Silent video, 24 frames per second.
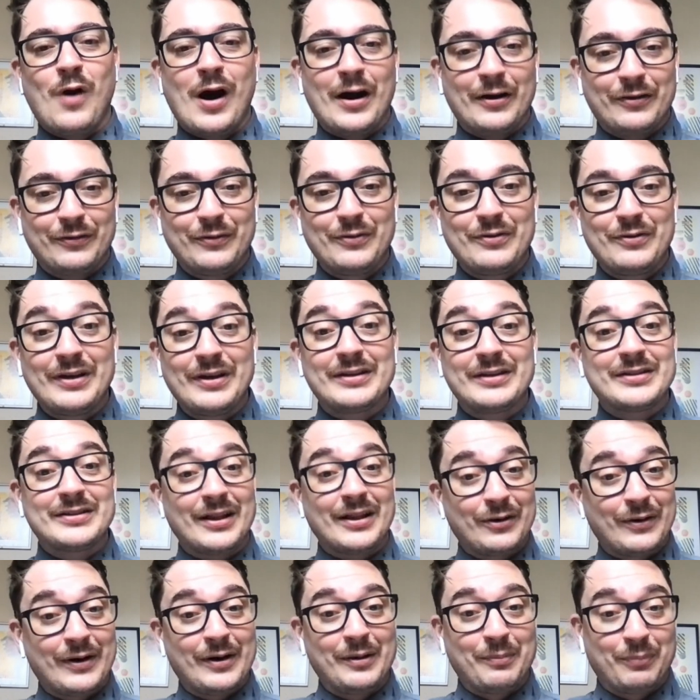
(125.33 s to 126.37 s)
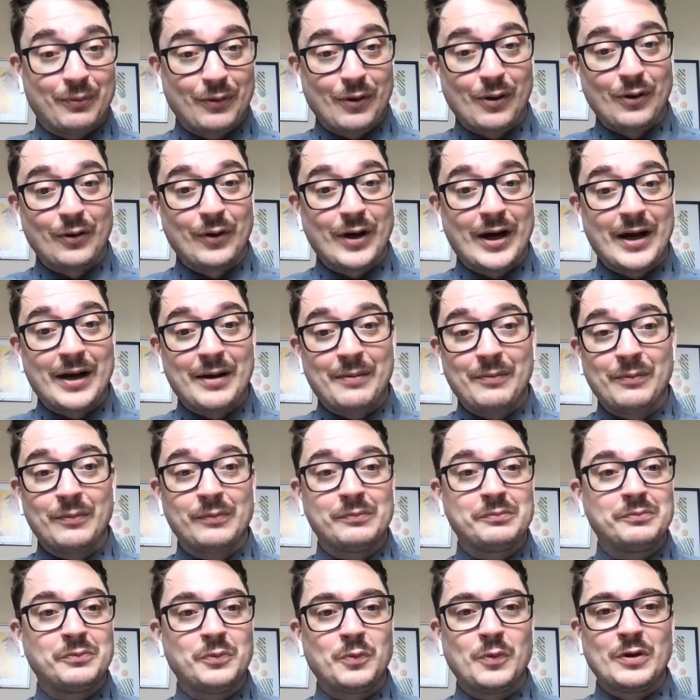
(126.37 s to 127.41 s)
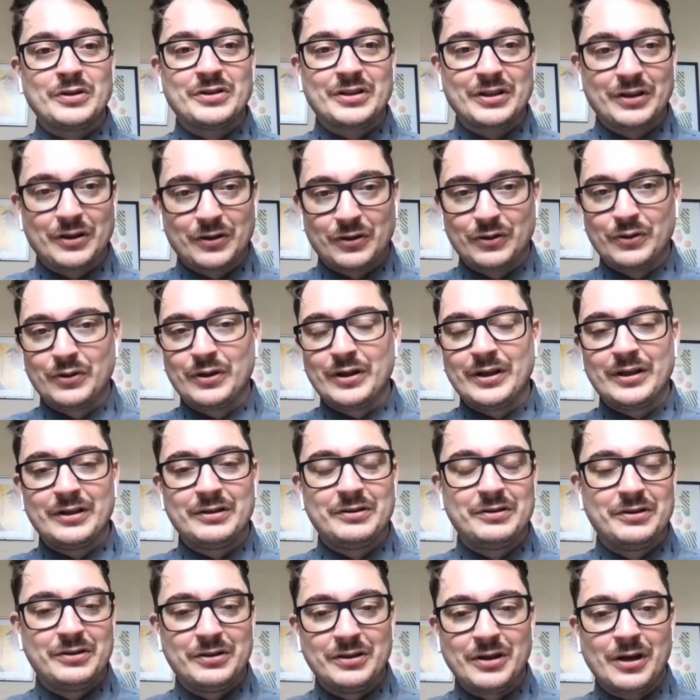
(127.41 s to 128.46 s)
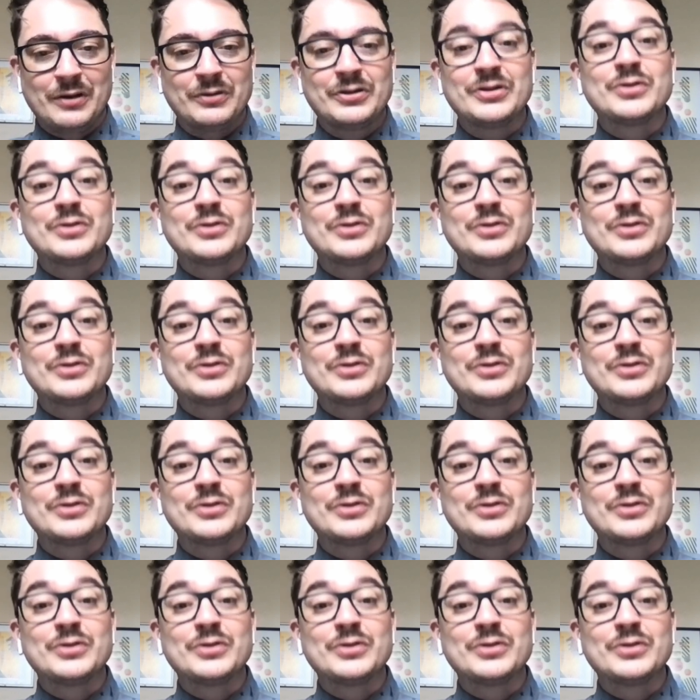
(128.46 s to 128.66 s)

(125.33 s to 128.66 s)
walk through the Accelerator program, what's included,